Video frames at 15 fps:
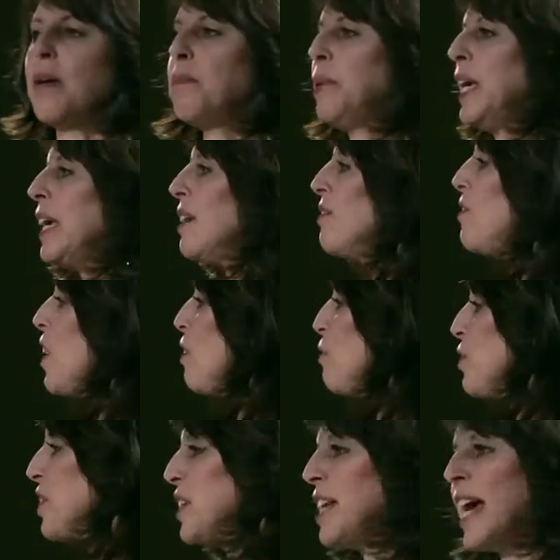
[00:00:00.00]
being involved
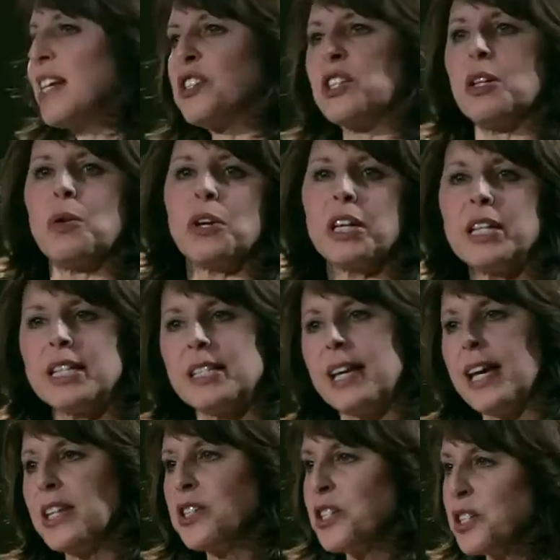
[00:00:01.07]
with a national
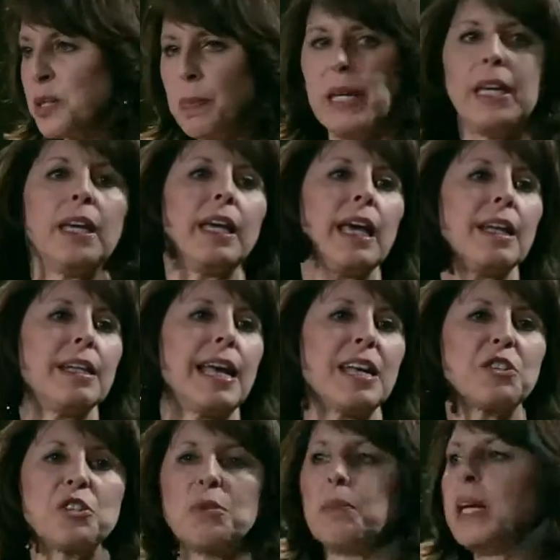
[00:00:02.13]
organization, speaking at a
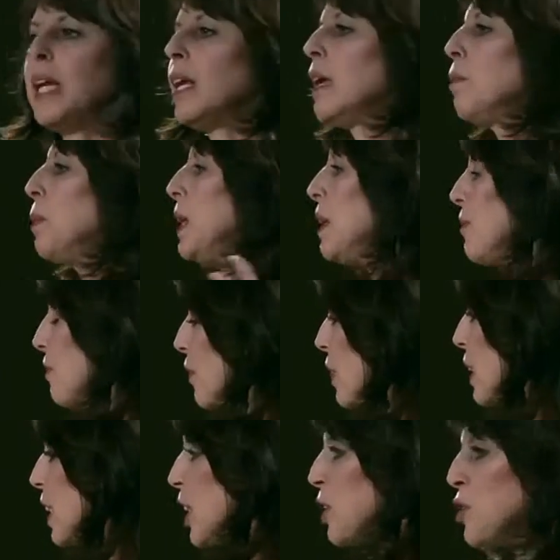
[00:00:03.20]
national meeting,
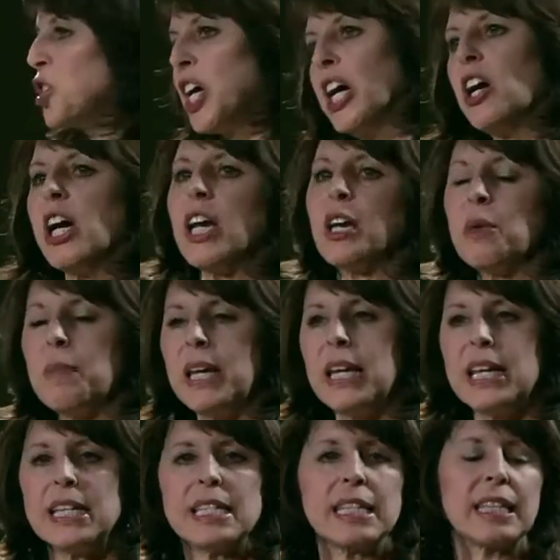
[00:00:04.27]
being, chairing
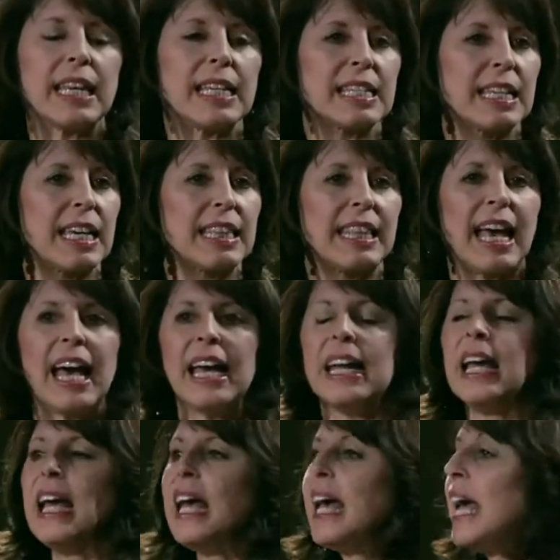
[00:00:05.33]
committees and things like that,
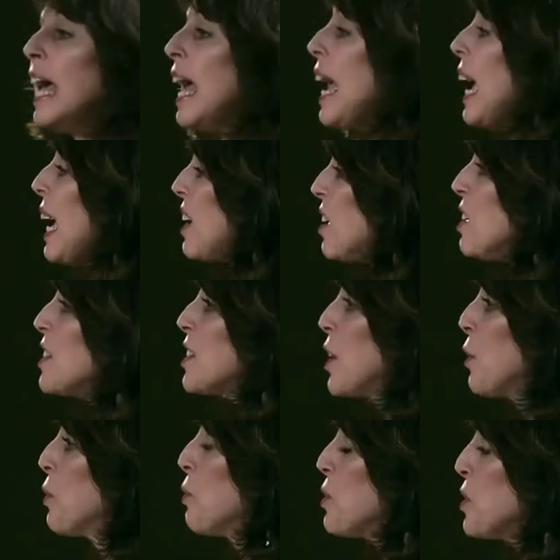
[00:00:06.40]
and
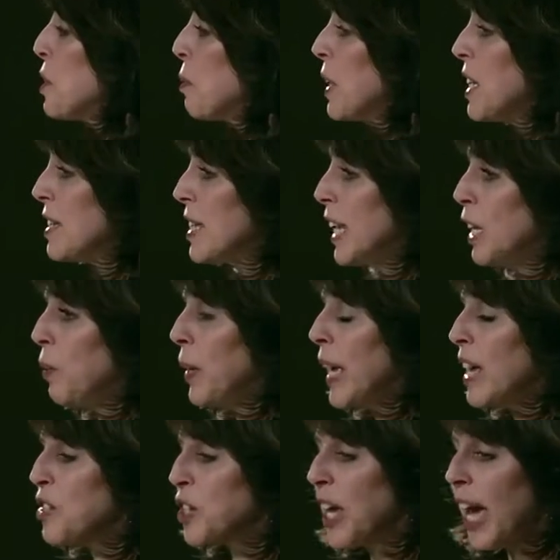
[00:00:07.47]
also through some continuing
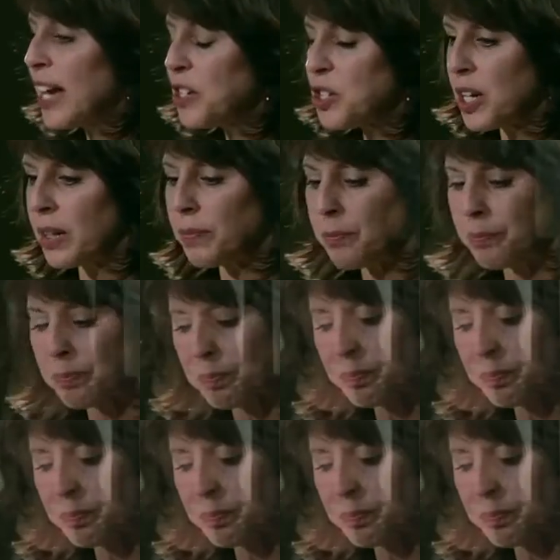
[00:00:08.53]
education.